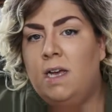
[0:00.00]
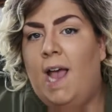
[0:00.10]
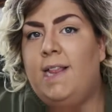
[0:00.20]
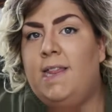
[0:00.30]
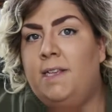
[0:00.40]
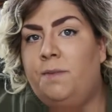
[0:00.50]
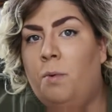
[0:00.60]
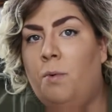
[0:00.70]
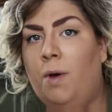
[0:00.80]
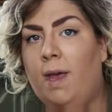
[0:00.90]
at this
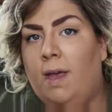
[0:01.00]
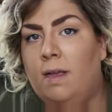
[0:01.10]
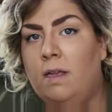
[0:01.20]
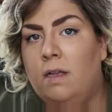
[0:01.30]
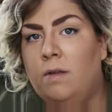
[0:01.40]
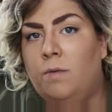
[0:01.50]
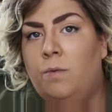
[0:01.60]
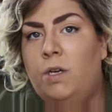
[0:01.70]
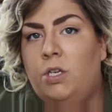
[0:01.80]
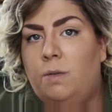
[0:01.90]
point,
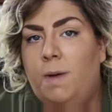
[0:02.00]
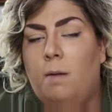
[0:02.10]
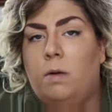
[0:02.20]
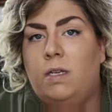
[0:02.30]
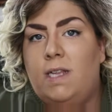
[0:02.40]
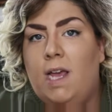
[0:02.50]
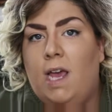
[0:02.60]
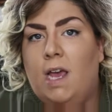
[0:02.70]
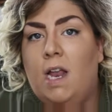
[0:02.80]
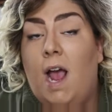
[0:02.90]
we should be able to
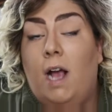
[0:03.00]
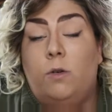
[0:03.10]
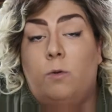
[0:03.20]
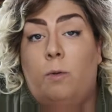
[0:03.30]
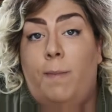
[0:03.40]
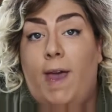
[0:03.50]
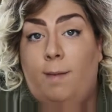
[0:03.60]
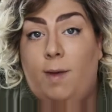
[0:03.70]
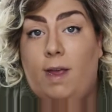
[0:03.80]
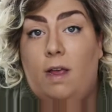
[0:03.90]
see an actual
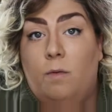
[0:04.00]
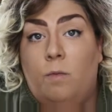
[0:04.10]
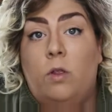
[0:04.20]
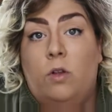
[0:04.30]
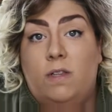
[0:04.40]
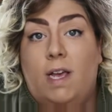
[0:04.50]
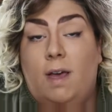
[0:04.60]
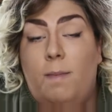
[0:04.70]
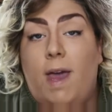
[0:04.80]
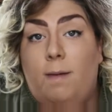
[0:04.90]
baby, what looks like
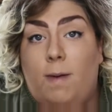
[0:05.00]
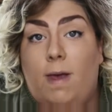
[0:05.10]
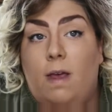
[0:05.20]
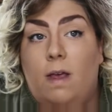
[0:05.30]
a baby.